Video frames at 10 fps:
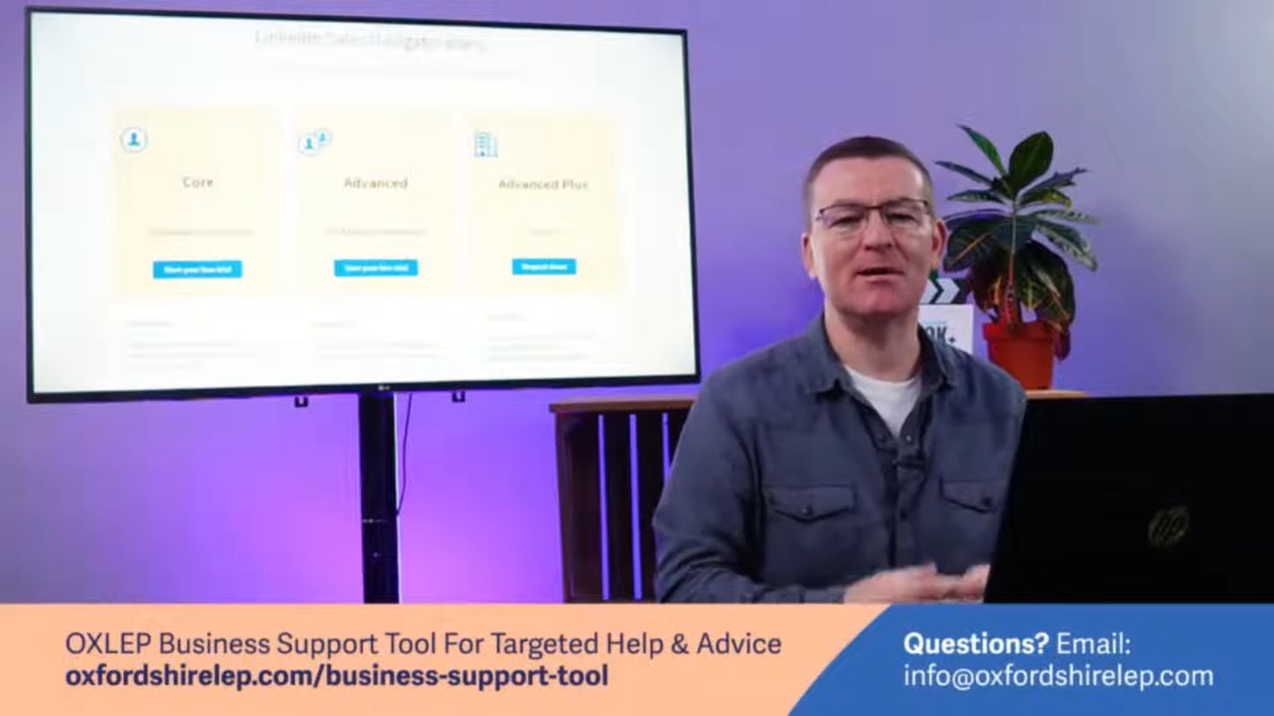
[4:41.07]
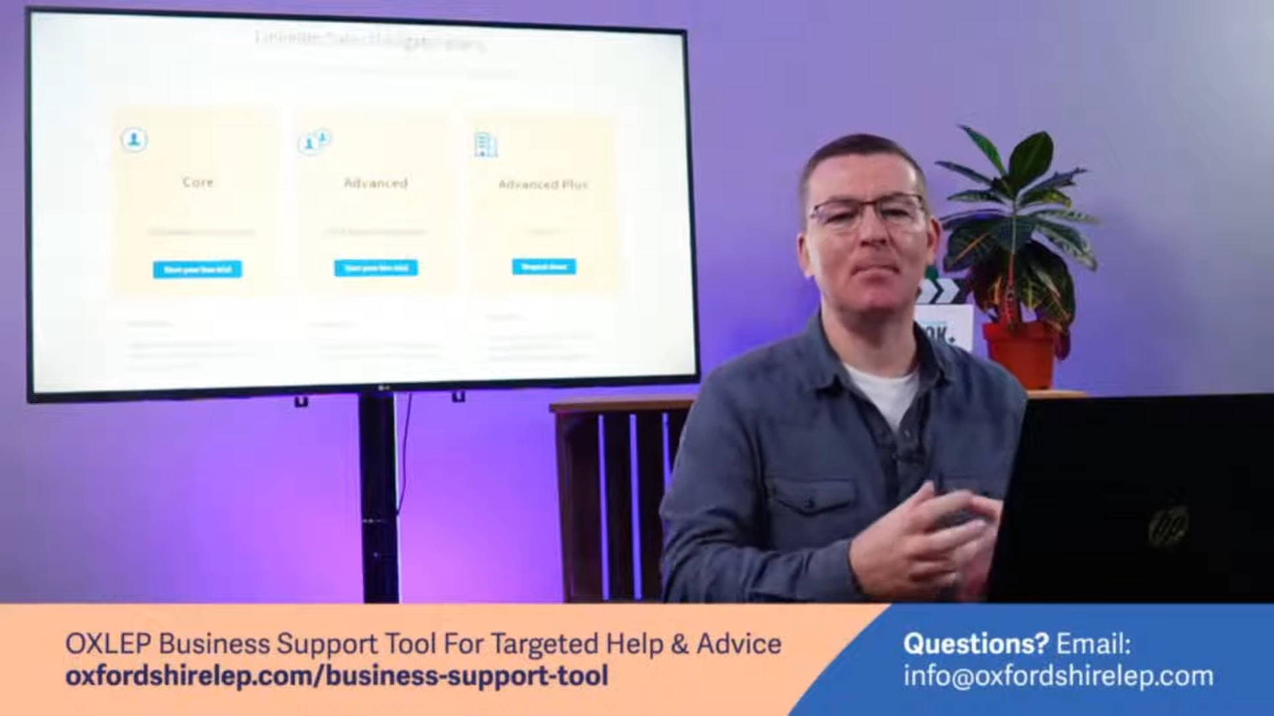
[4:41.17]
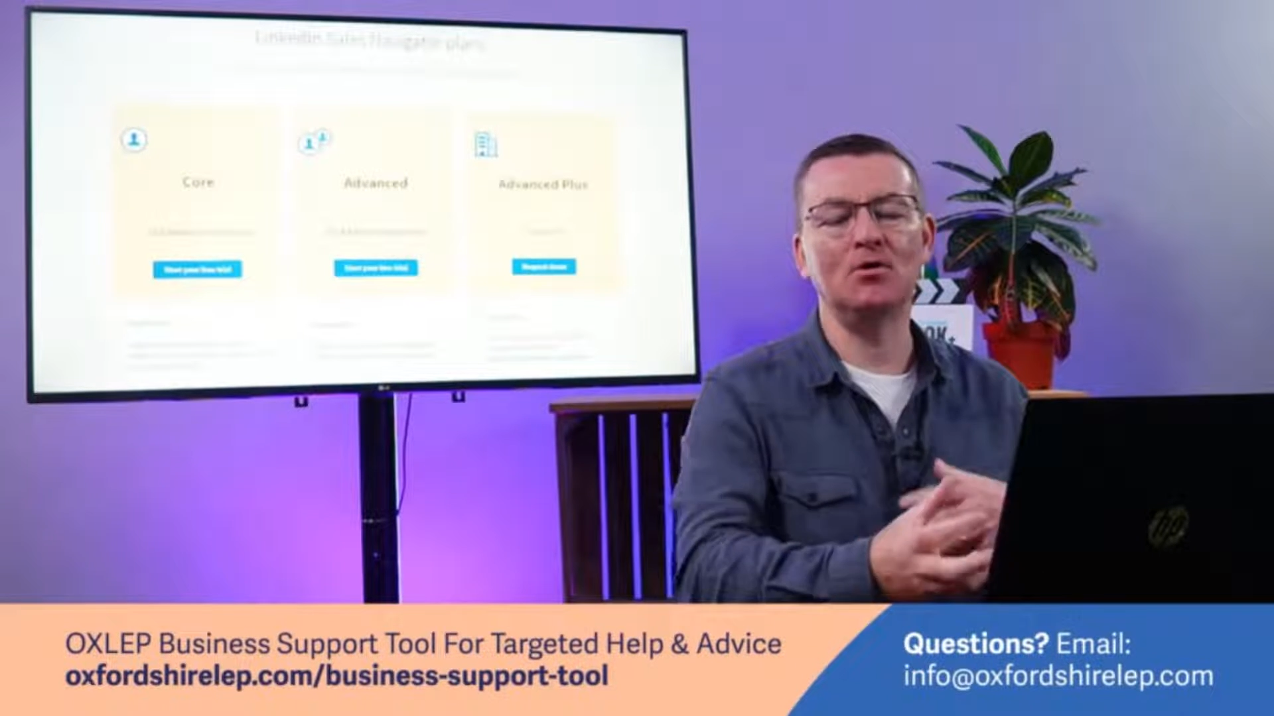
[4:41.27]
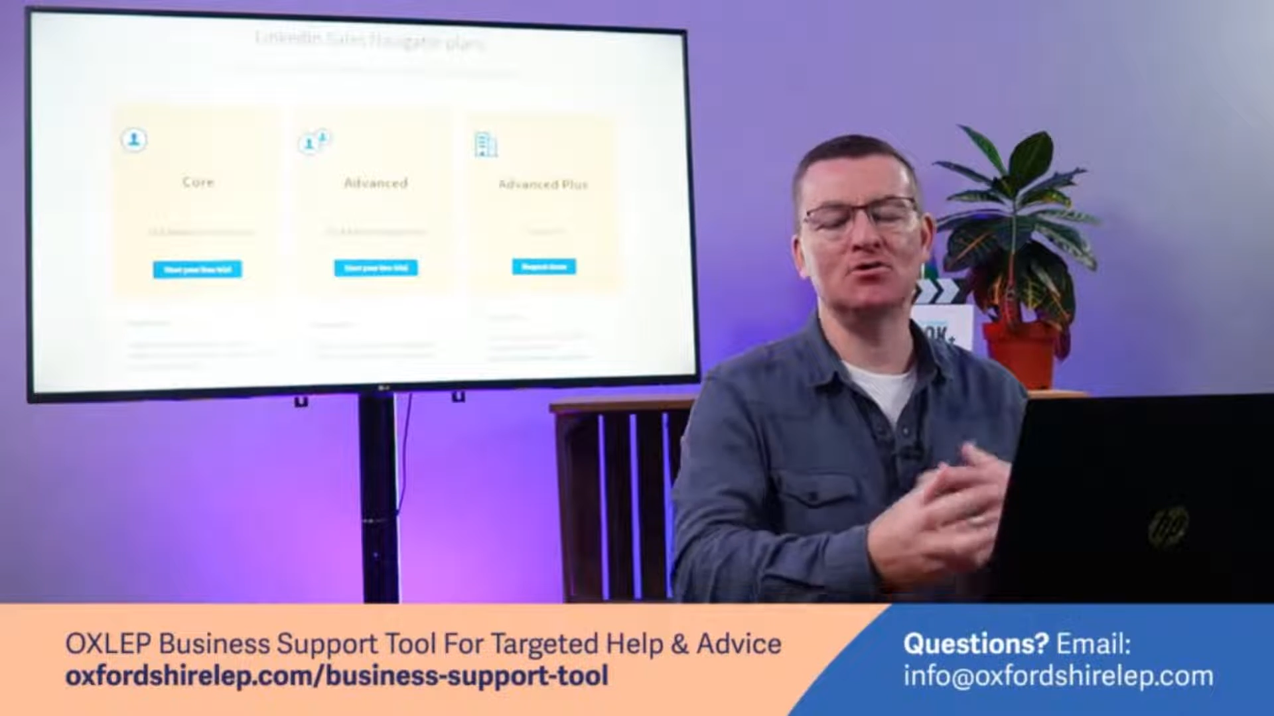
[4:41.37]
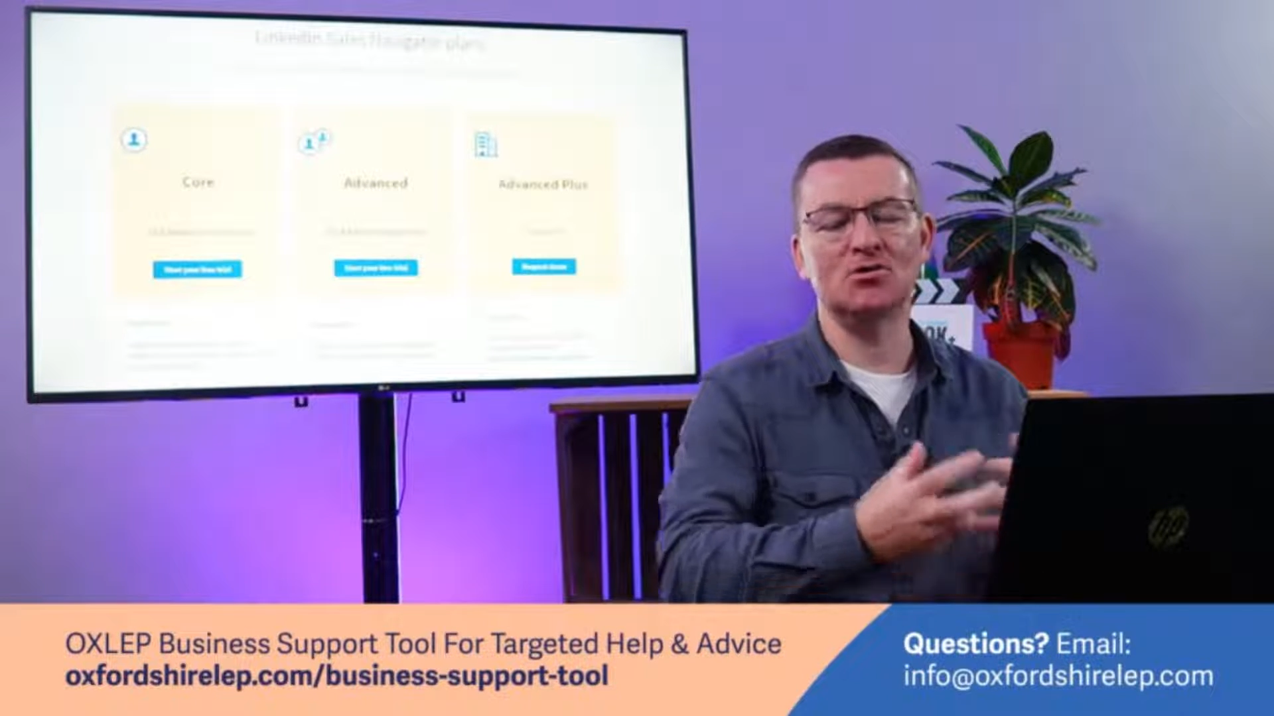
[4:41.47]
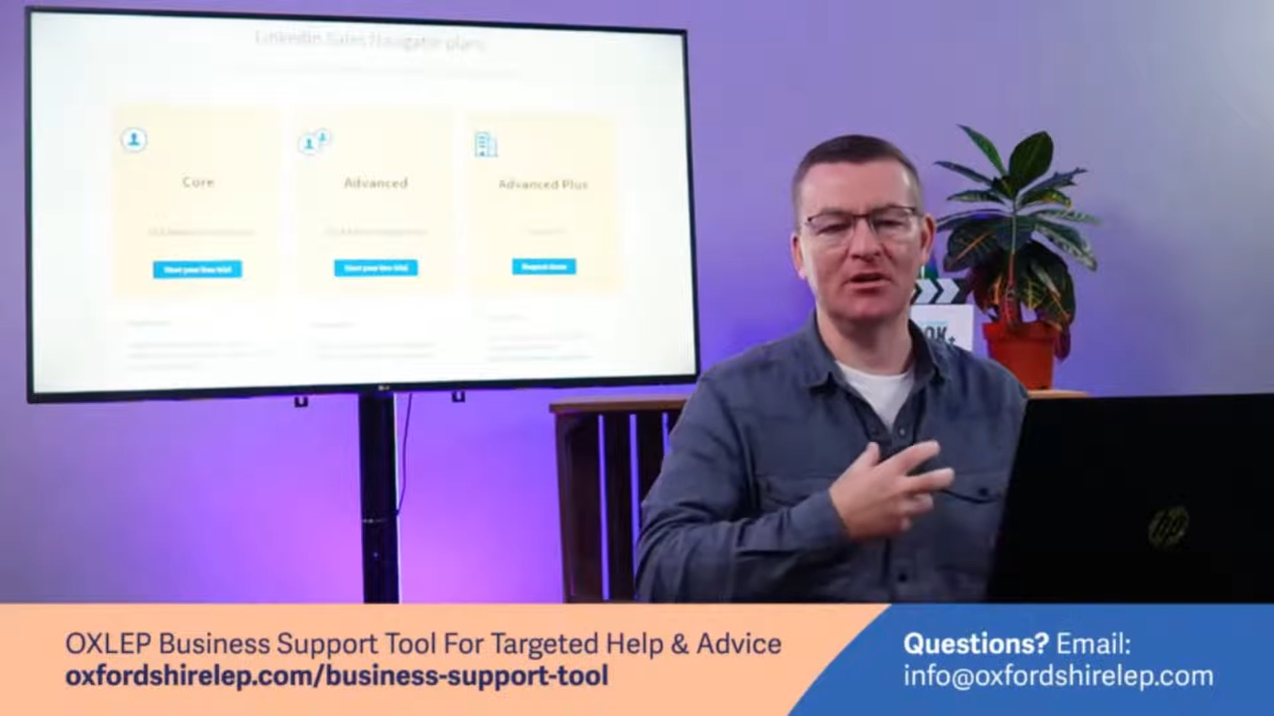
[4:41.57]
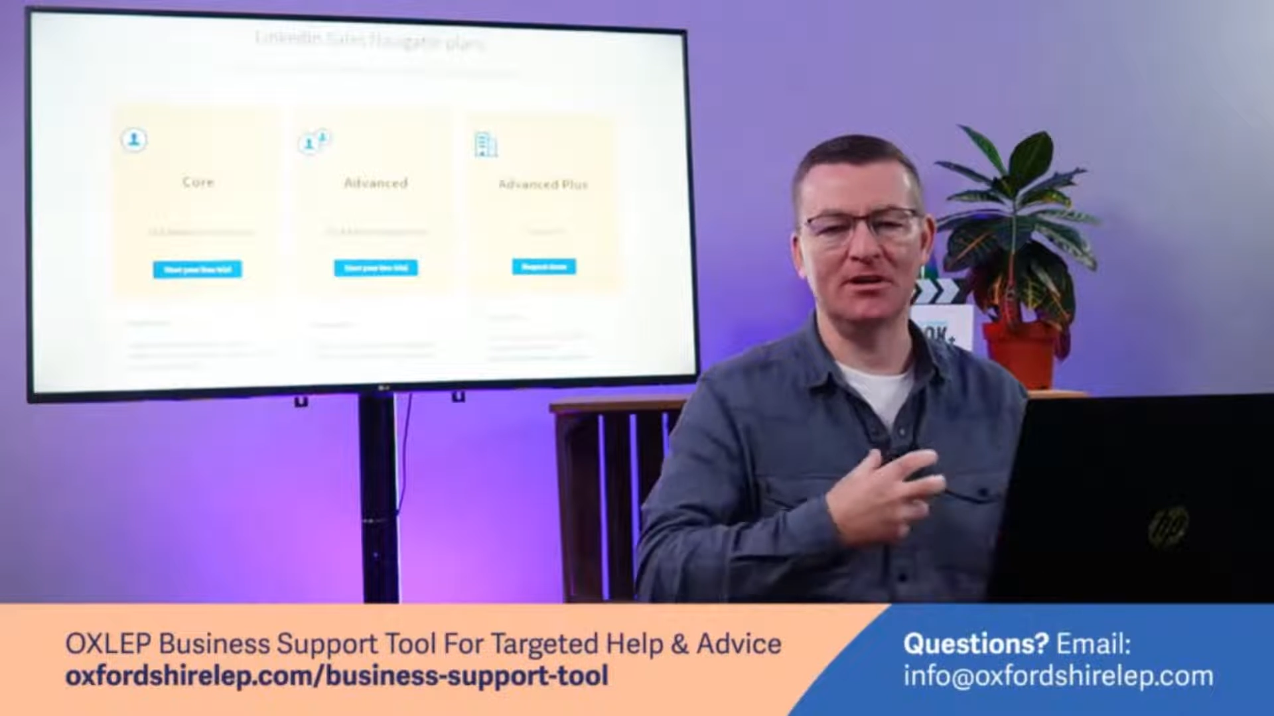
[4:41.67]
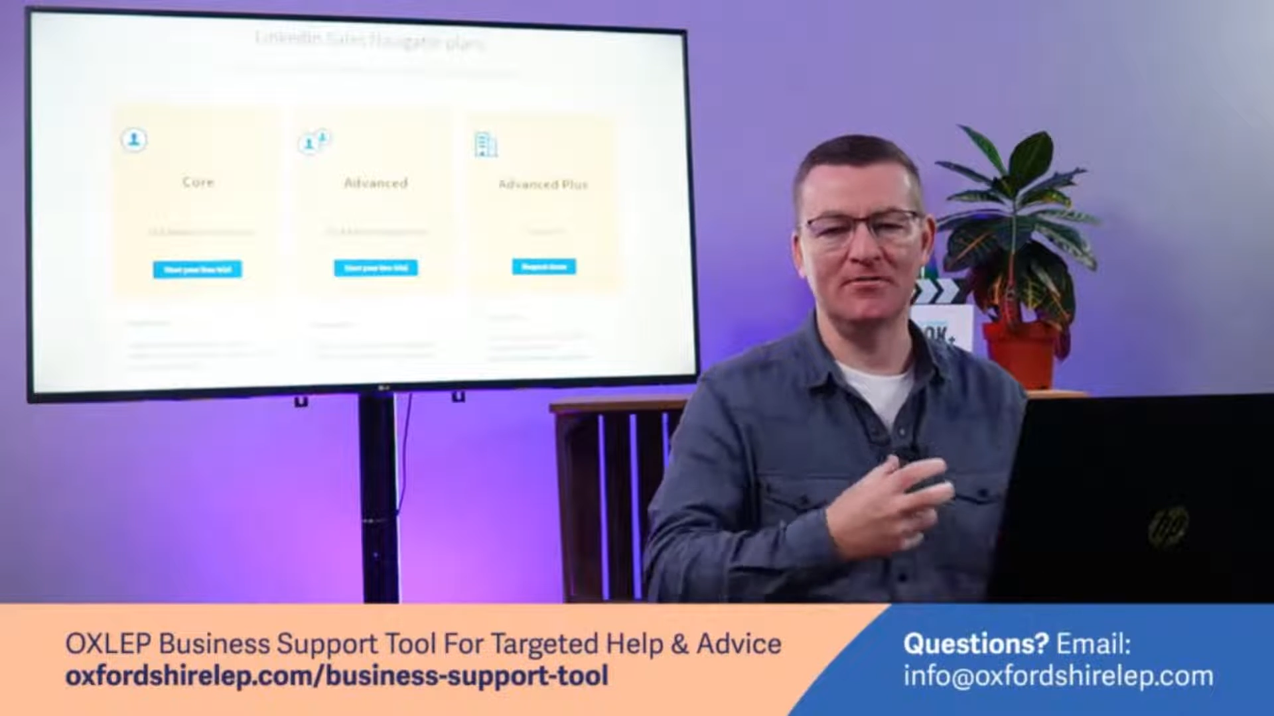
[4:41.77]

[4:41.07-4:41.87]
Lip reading: It pulls all the